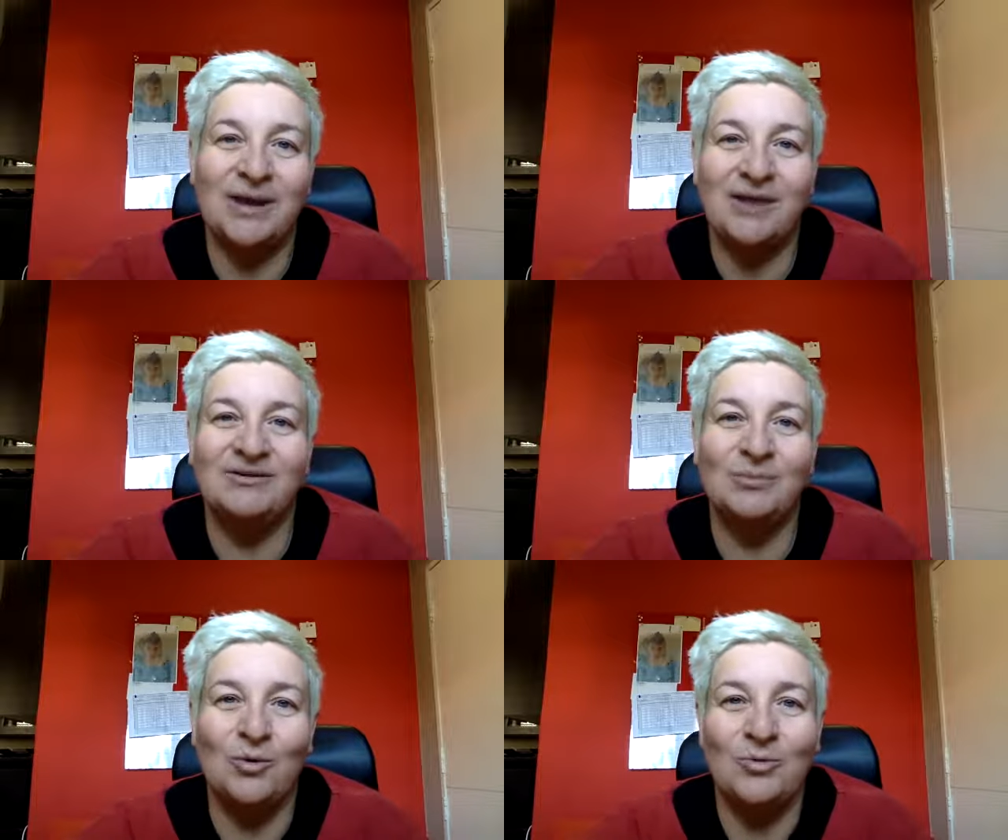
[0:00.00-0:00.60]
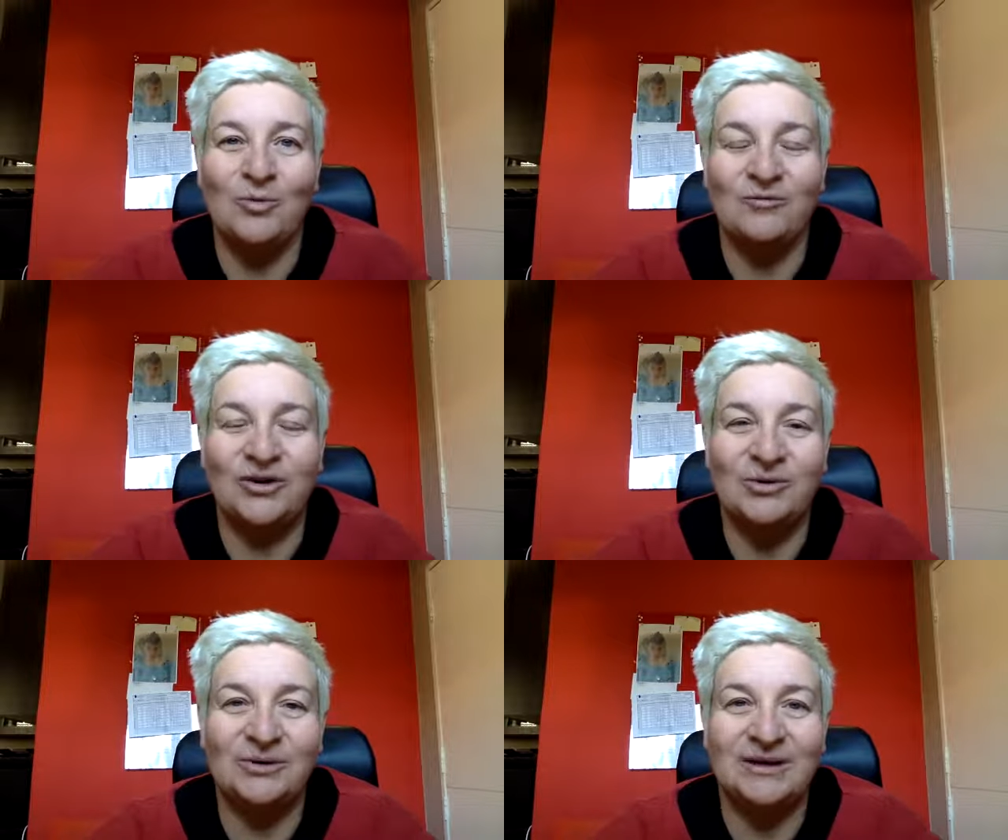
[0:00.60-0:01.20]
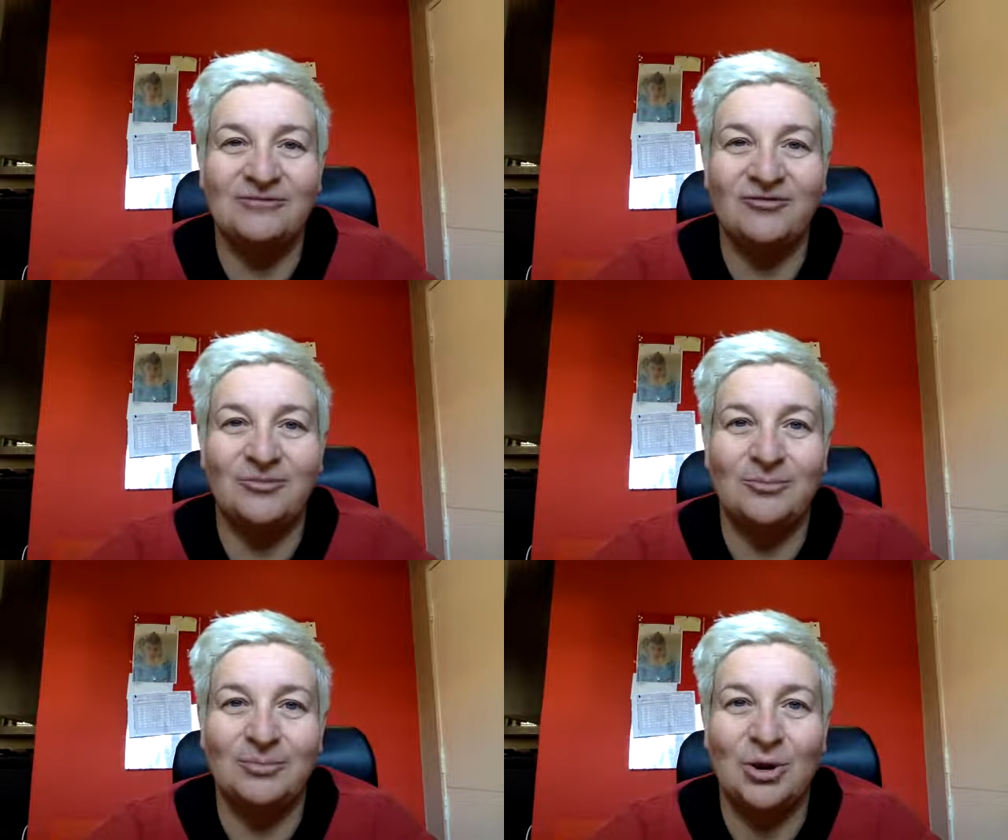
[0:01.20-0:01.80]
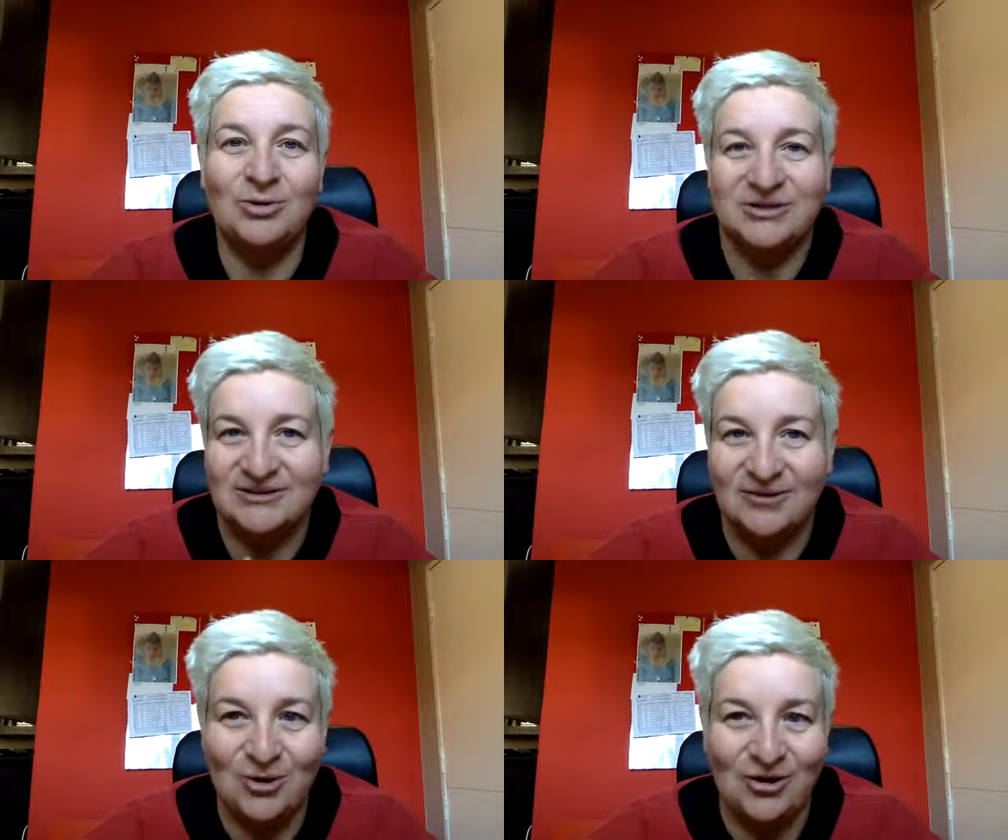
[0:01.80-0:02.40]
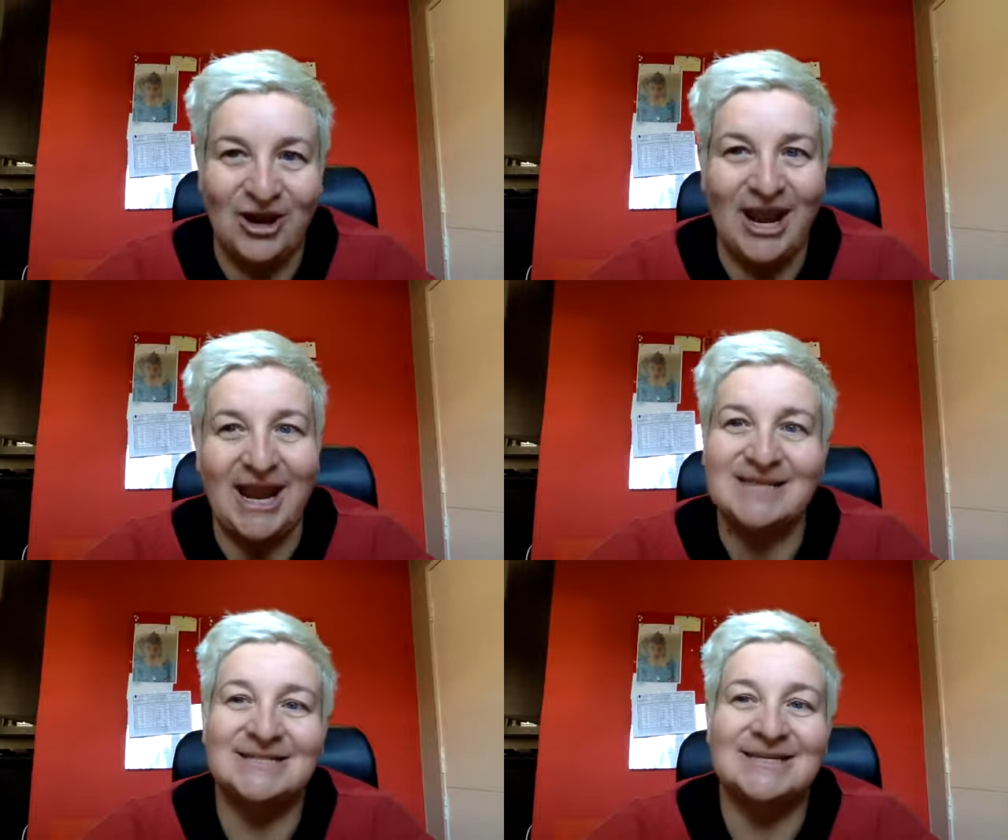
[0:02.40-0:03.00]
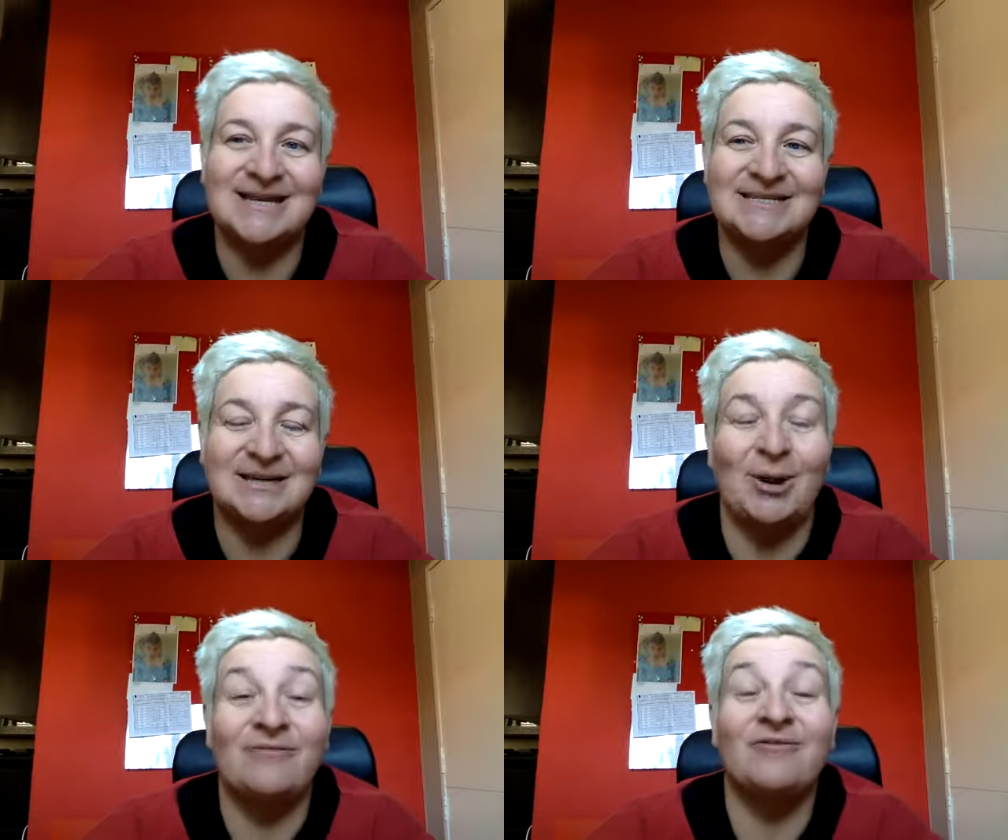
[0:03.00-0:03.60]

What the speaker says: over more and more frequently from blog to vlog as the days come on.